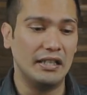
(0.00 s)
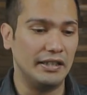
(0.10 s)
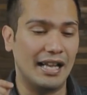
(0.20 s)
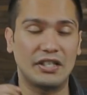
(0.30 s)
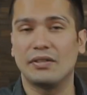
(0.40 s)

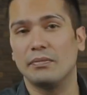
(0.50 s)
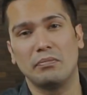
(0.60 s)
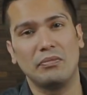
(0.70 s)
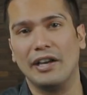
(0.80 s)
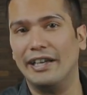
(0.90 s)
that's
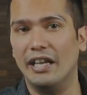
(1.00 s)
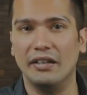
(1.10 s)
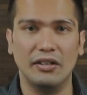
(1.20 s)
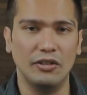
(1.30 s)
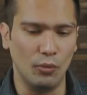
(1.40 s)

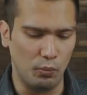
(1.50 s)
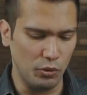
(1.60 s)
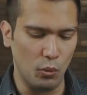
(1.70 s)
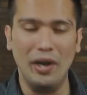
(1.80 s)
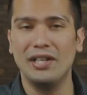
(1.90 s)
again,
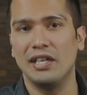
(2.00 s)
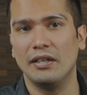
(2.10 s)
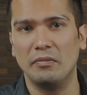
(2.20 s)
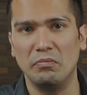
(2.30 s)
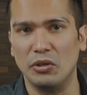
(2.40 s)
you're
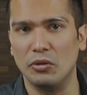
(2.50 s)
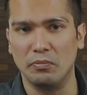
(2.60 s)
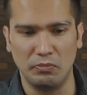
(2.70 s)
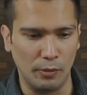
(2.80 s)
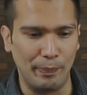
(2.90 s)
wasting
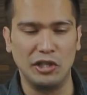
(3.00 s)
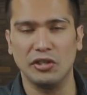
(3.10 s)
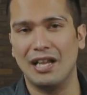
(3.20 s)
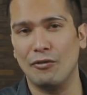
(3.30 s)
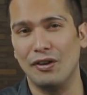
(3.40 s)
the
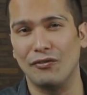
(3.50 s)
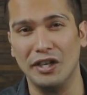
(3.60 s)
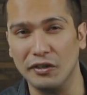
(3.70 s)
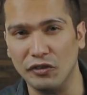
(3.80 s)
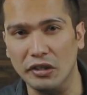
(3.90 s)
pictures that we have
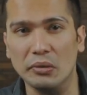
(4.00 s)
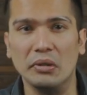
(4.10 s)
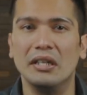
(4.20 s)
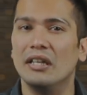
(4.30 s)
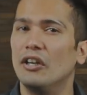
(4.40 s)
clicked for you.
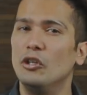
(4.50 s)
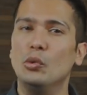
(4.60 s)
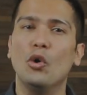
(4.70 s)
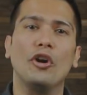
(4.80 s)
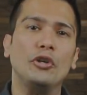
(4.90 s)

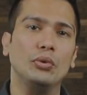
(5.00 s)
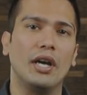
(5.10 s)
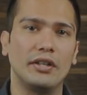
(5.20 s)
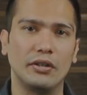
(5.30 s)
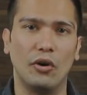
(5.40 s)
Do not do
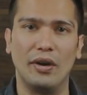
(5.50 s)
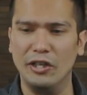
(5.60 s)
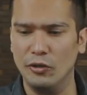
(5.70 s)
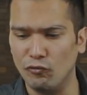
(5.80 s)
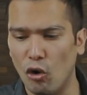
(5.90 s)
that. All right,
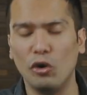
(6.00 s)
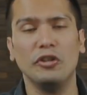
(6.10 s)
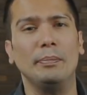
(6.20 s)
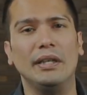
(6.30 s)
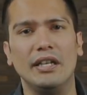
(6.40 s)
follow
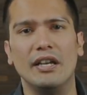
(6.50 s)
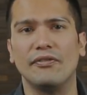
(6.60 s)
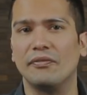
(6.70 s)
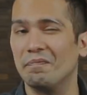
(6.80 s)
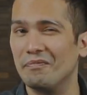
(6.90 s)
the
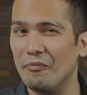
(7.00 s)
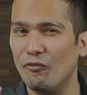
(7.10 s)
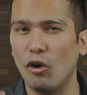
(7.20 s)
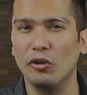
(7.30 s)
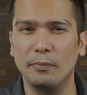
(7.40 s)

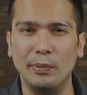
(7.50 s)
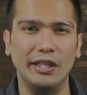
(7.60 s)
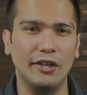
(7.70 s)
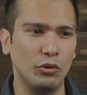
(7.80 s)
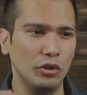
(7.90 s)

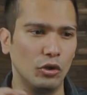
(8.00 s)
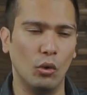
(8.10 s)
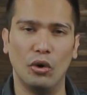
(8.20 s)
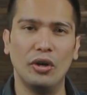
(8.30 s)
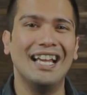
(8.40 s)
PDF to the
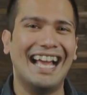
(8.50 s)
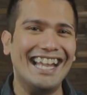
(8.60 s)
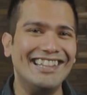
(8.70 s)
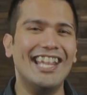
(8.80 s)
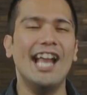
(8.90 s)
core,
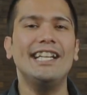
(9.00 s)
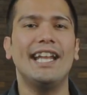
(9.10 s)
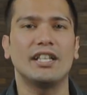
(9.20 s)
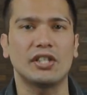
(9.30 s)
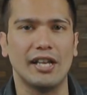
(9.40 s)
and then
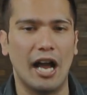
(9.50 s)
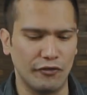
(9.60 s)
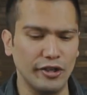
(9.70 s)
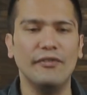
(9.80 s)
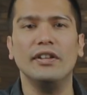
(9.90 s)
test.
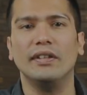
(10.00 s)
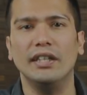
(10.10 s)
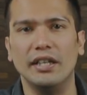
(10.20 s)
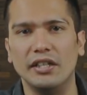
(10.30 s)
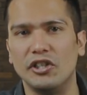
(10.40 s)
After every
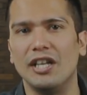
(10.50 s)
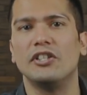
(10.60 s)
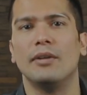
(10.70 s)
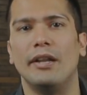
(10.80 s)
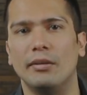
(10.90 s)
3 days, change
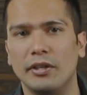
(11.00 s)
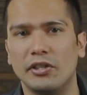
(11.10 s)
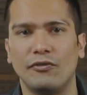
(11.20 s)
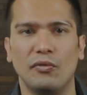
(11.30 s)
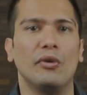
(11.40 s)
some
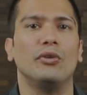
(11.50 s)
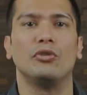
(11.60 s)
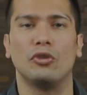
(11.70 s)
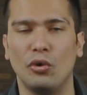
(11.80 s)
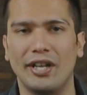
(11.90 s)
elements. If you want to do
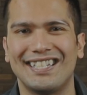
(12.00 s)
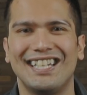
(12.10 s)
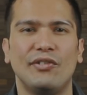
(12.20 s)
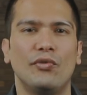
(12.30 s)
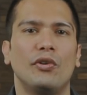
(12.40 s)
slow
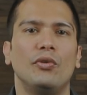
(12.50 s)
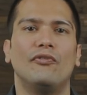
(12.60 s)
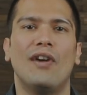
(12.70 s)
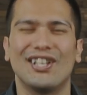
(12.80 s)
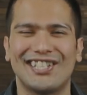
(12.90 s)
testing, if you want to do
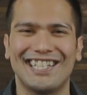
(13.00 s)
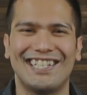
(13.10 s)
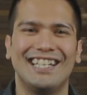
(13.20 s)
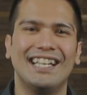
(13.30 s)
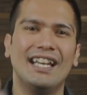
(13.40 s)
fast
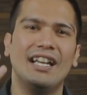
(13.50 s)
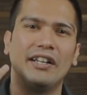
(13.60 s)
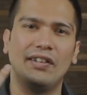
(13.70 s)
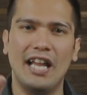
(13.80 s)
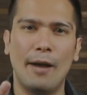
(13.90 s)
testing,
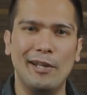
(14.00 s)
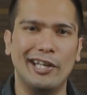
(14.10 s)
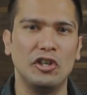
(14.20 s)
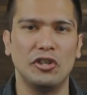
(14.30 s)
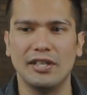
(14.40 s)
3
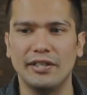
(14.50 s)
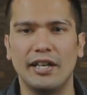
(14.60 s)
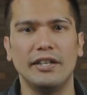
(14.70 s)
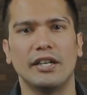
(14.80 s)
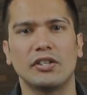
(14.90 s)
applications and
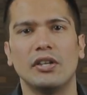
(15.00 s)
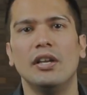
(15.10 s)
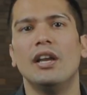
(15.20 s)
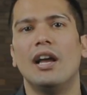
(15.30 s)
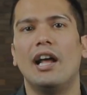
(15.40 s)
then test.
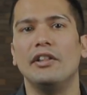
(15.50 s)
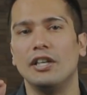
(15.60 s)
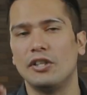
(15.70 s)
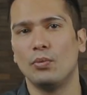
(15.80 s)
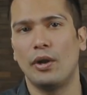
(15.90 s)
And
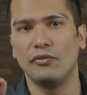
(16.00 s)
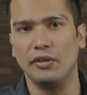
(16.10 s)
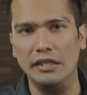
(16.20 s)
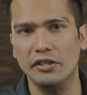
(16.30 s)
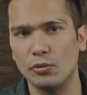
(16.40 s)
this is one of the
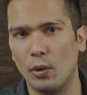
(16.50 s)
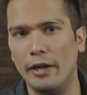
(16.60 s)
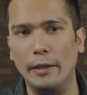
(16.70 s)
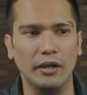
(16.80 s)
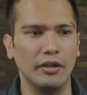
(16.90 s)
reasons
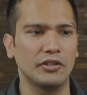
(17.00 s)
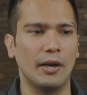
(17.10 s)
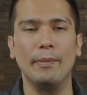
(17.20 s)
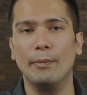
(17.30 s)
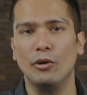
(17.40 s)
why
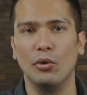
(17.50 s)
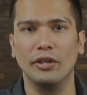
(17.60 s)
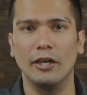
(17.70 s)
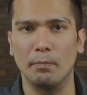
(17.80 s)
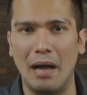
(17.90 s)
some people
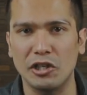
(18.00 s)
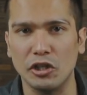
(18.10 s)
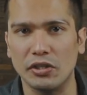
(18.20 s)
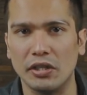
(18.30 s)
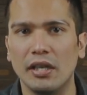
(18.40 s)
don't get
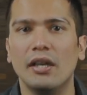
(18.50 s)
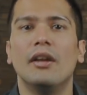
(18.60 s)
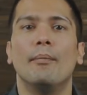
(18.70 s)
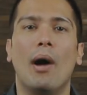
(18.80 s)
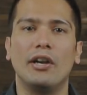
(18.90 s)
matches.
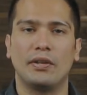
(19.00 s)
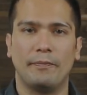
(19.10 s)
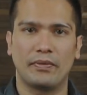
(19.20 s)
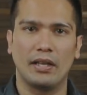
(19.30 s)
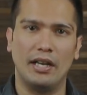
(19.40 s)
But
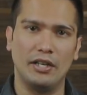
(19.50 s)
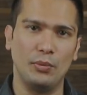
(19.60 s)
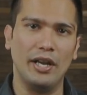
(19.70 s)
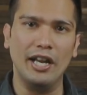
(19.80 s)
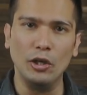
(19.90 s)
guys,
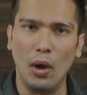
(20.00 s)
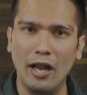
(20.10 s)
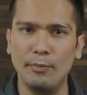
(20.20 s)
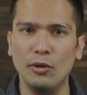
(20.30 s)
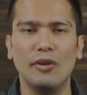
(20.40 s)
we're here to
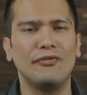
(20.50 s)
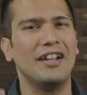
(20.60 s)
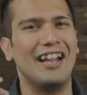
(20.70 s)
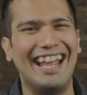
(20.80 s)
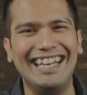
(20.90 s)
help you. If
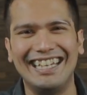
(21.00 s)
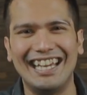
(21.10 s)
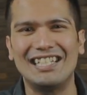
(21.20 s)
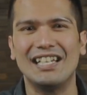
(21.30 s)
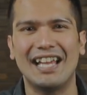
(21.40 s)
there are any
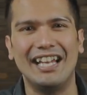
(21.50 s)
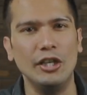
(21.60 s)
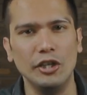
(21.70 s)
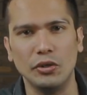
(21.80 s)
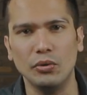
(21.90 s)
cases,
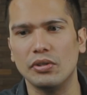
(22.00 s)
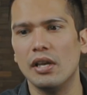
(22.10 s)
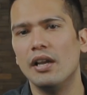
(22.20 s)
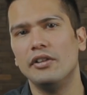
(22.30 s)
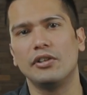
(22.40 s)
any issues,
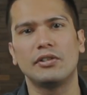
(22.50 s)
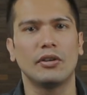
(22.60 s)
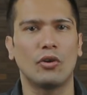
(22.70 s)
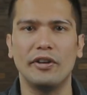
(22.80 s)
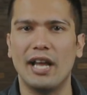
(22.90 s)

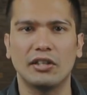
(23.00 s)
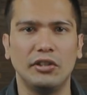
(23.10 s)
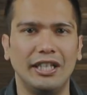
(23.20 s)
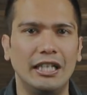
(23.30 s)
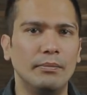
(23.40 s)
just contact the
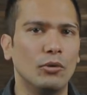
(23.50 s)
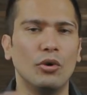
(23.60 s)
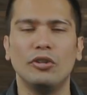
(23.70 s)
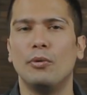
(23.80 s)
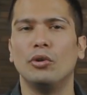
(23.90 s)
team, go
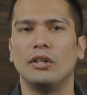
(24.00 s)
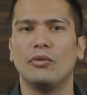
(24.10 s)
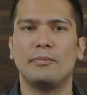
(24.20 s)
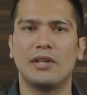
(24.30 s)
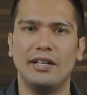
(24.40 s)
to the Brothing
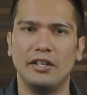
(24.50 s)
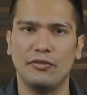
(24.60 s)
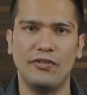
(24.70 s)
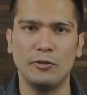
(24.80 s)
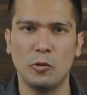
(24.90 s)
website. There's a
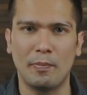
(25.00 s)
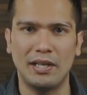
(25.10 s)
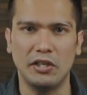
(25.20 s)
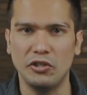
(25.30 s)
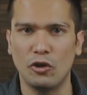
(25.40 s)
Facebook
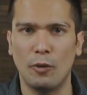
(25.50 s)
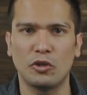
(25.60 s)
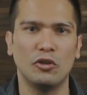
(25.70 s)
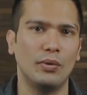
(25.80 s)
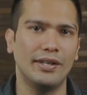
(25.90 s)
Messenger
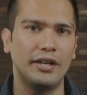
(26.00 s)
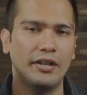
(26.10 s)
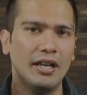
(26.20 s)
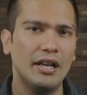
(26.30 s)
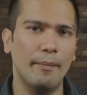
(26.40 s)
option over
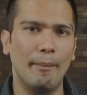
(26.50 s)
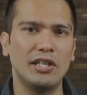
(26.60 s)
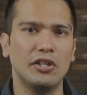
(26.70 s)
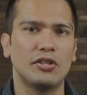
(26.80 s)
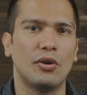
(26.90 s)
there.
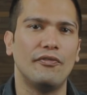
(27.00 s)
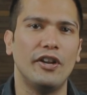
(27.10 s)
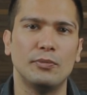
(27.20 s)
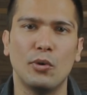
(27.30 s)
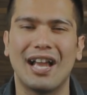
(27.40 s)
Message us on
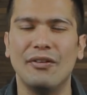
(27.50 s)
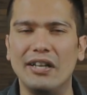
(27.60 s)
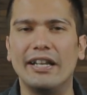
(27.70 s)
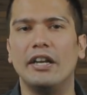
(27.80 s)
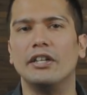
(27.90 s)
Facebook and
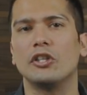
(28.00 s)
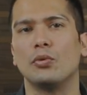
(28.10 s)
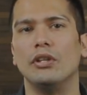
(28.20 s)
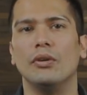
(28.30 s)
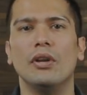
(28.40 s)
we'll get in touch
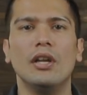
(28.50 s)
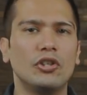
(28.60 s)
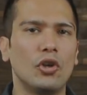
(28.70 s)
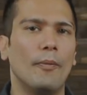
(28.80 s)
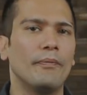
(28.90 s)
with you.
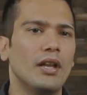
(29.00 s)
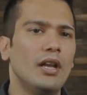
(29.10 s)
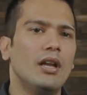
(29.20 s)
So